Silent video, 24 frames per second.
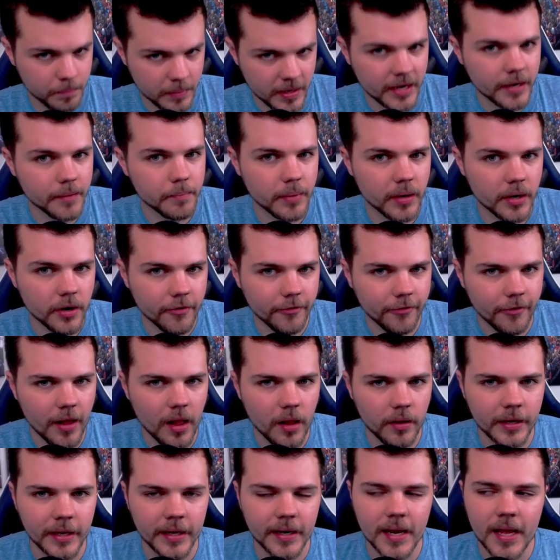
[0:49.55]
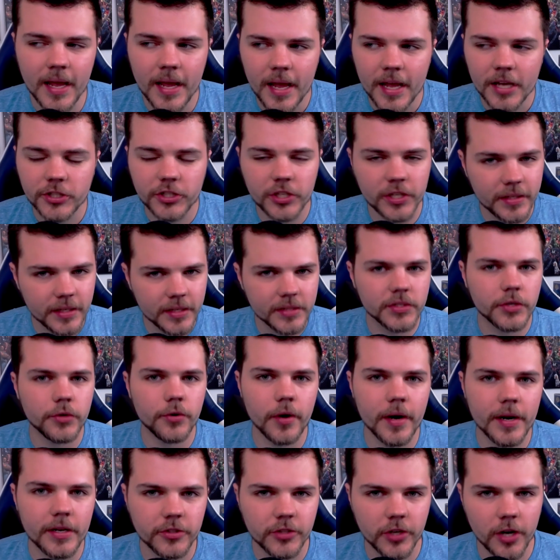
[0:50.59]
Peanut Butter Falcon, she does a
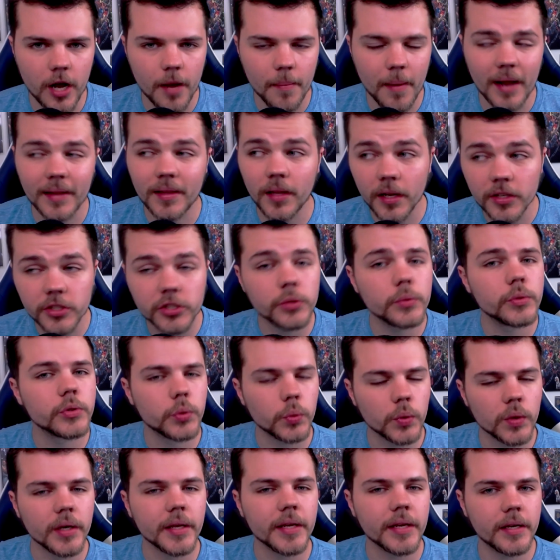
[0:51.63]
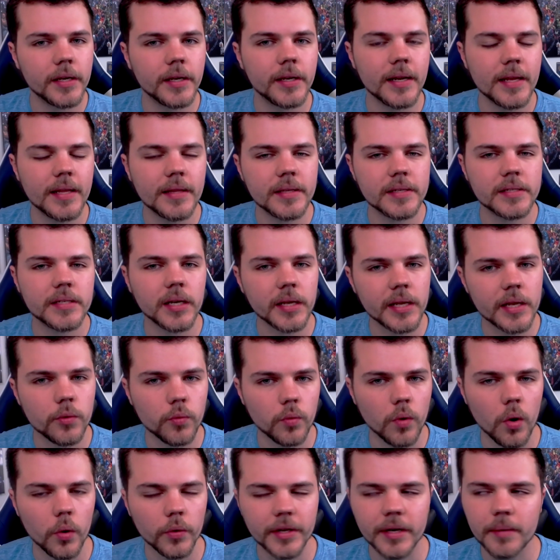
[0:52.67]
great job. I thought she was really good in this lead
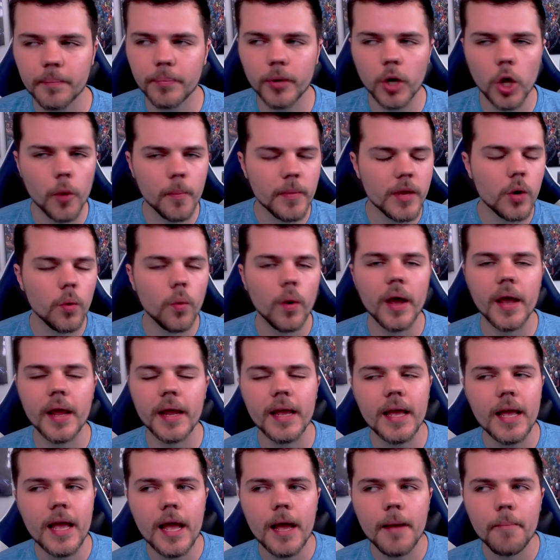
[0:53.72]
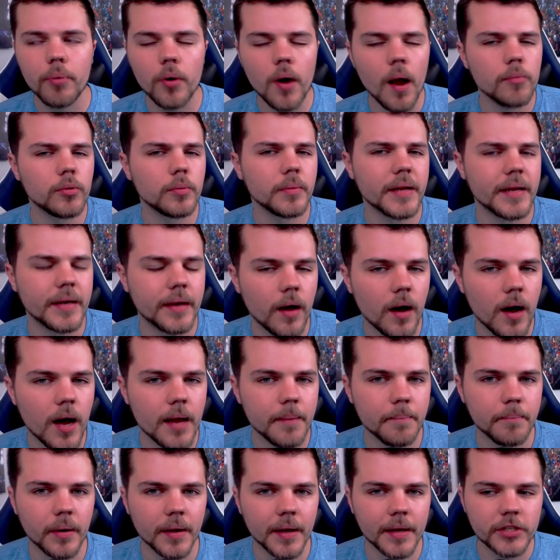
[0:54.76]
role. Did it blow me away? Probably
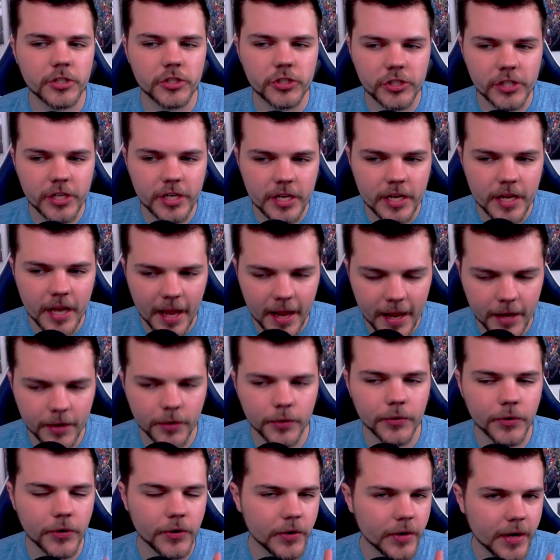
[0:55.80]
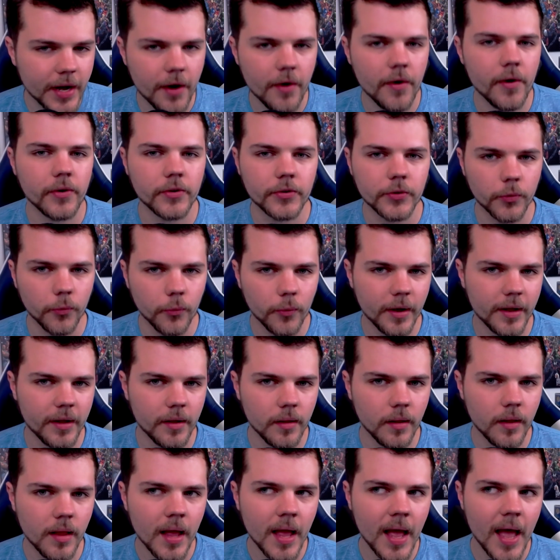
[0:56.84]
not, but she handled her character
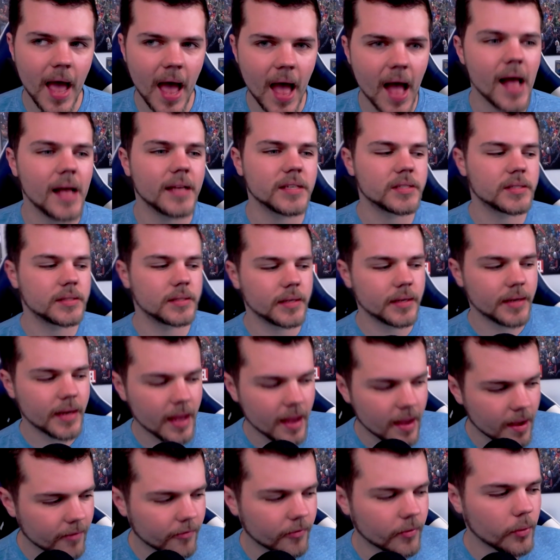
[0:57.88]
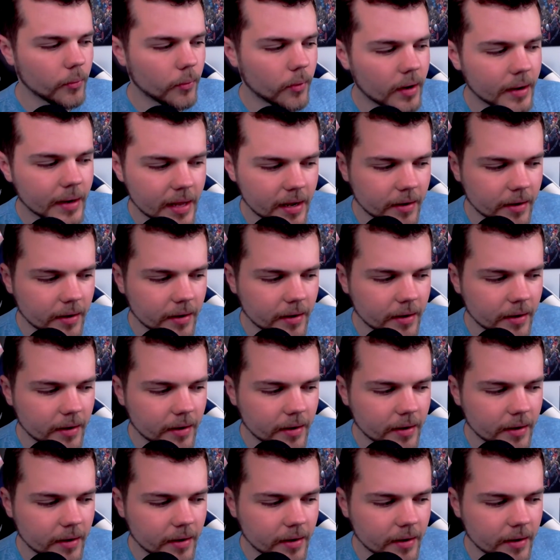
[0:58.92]
well, as did everyone